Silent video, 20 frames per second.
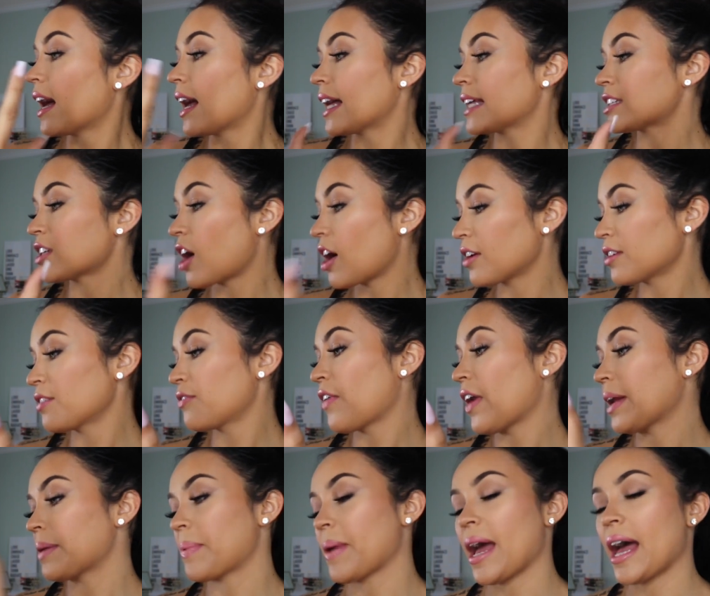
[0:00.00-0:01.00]
it's hard to
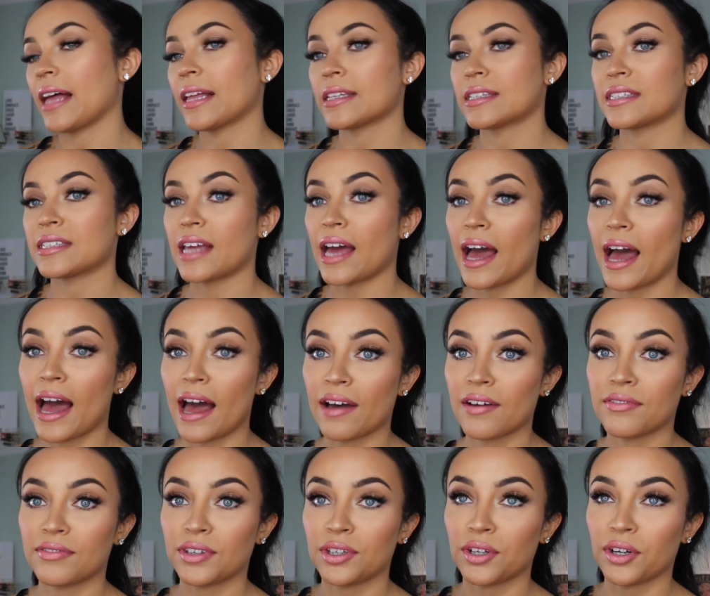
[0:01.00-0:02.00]
find palettes that
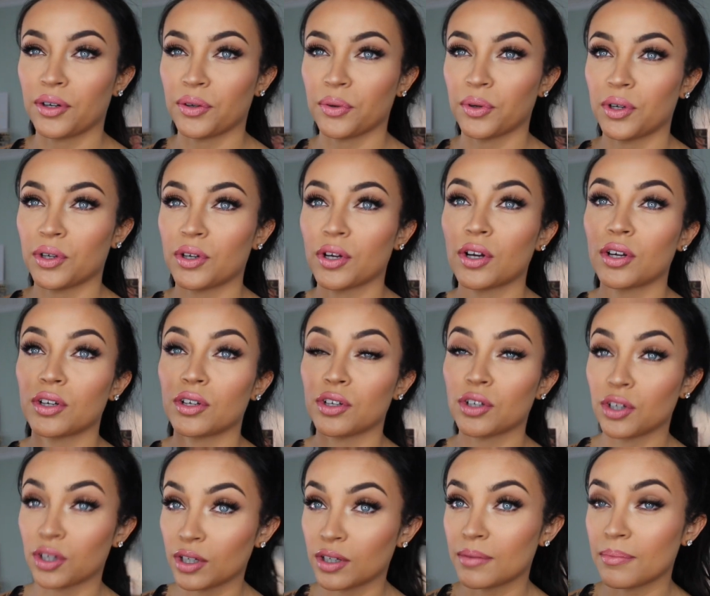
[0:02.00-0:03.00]
have, you know,
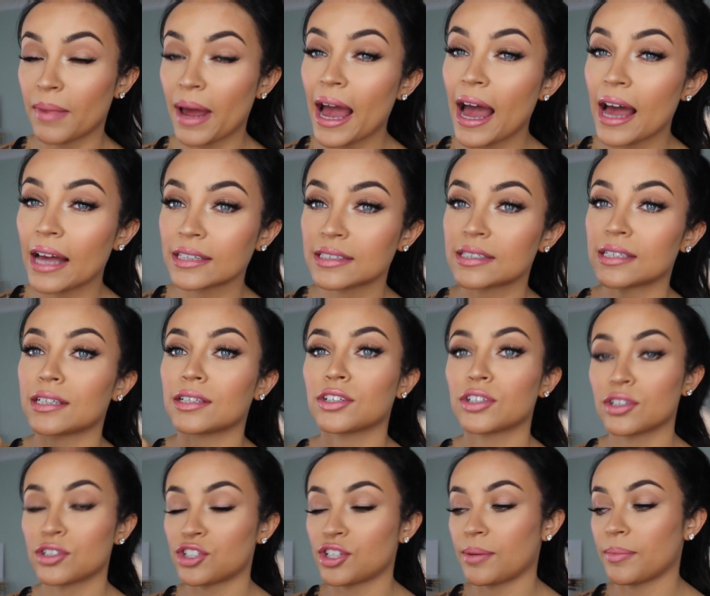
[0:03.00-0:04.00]
good mattes and
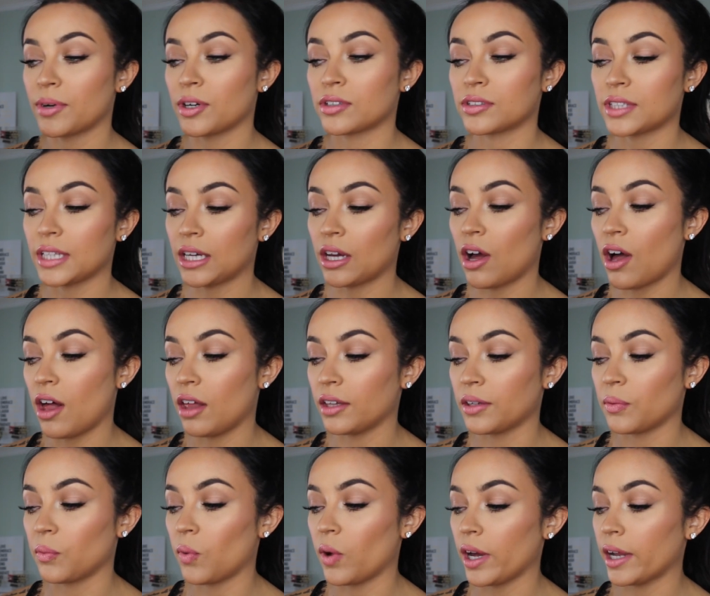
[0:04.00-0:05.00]
good shimmers like all
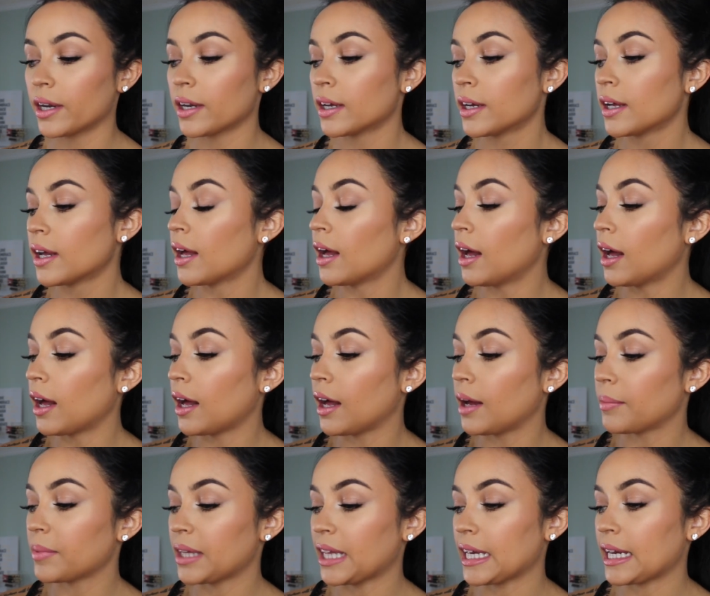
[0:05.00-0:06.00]
in one.
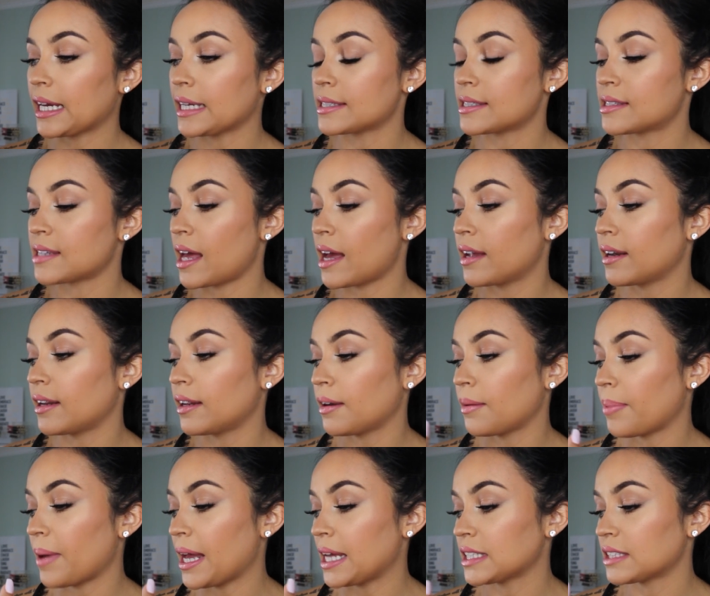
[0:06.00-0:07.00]
Um, and like I said in
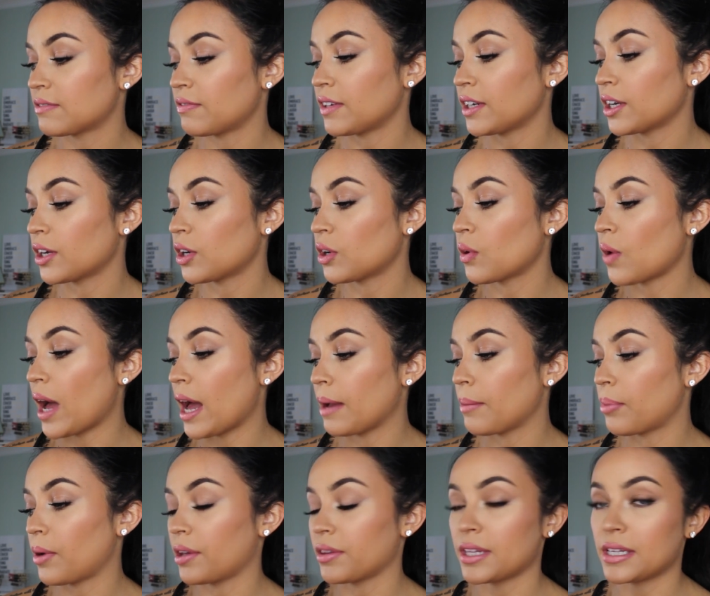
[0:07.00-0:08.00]
a past video, I
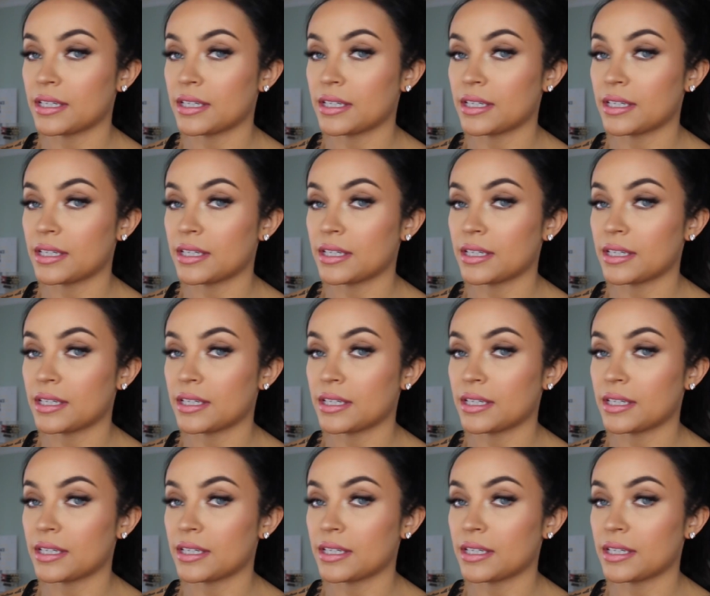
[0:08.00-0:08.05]
brought